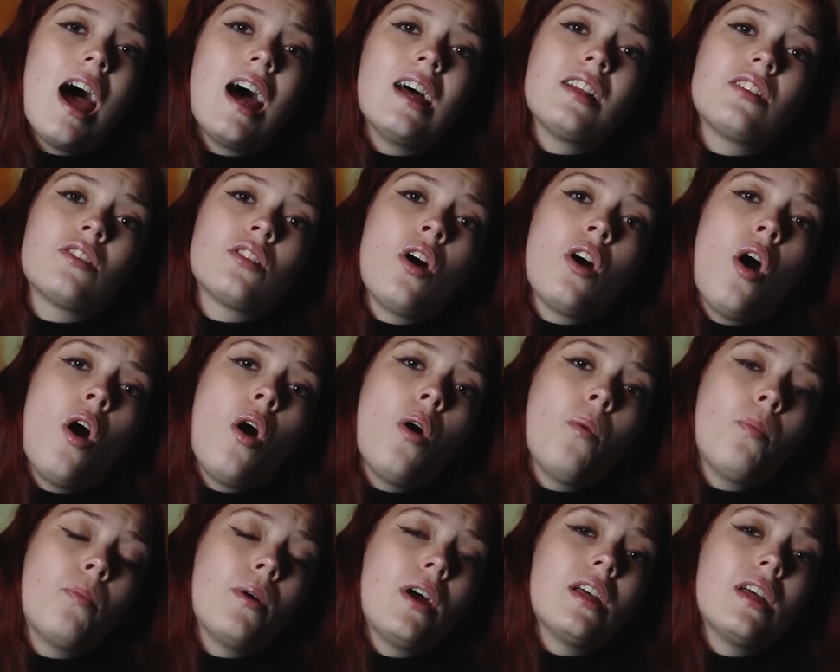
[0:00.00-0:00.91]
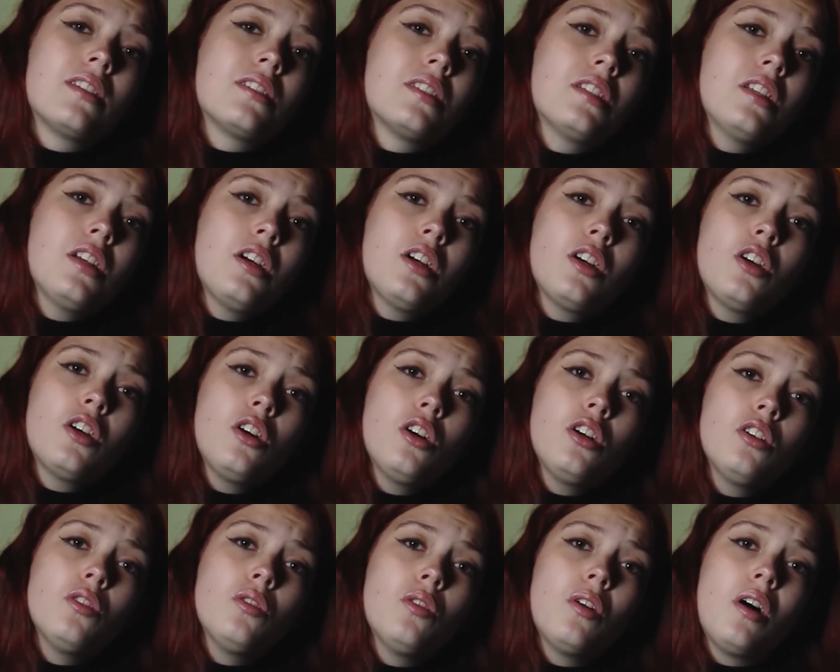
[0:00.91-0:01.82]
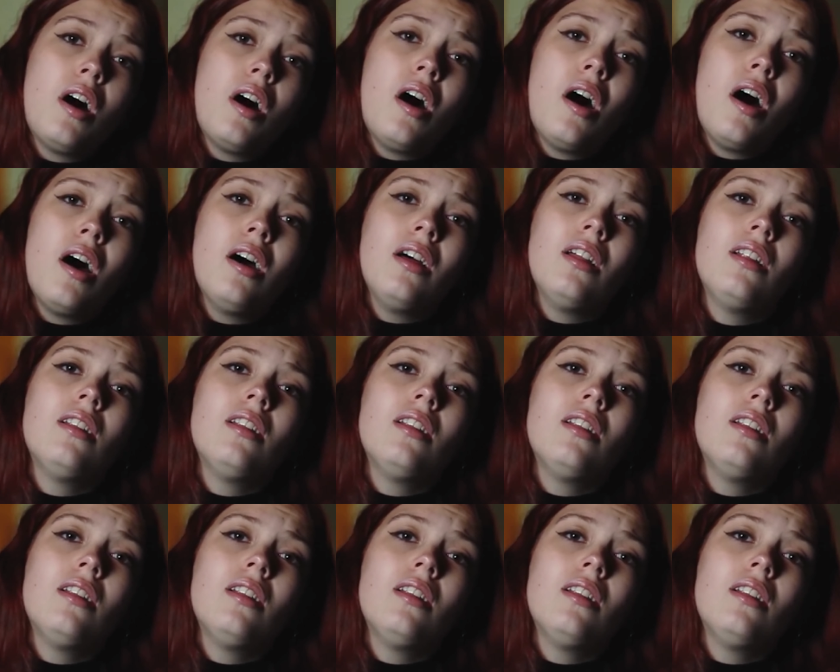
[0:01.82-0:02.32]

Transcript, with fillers: once again wowed the audience and judges with her